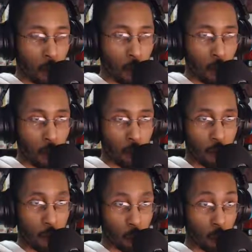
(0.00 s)

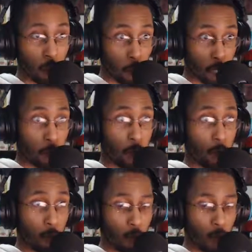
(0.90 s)
If you're looking for
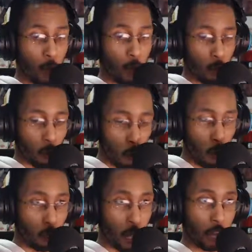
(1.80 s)
something
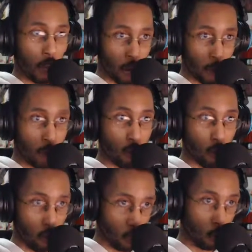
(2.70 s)
more like Armored Core,
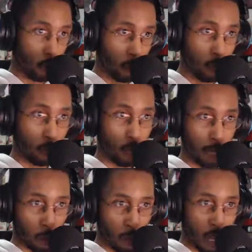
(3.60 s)
you're looking for Frame
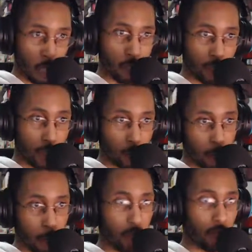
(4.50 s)
Gride because that's made
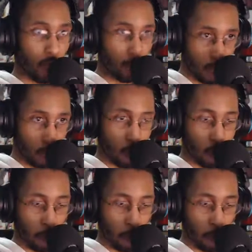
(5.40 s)
by the same people.